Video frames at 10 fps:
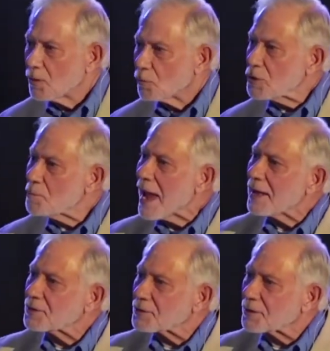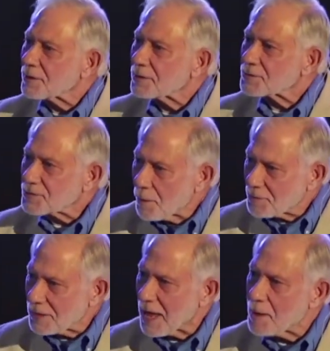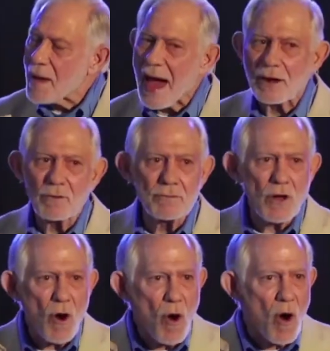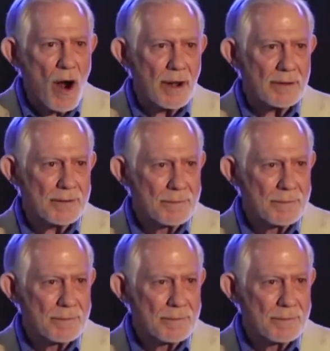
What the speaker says: When you make something a matter of the heart,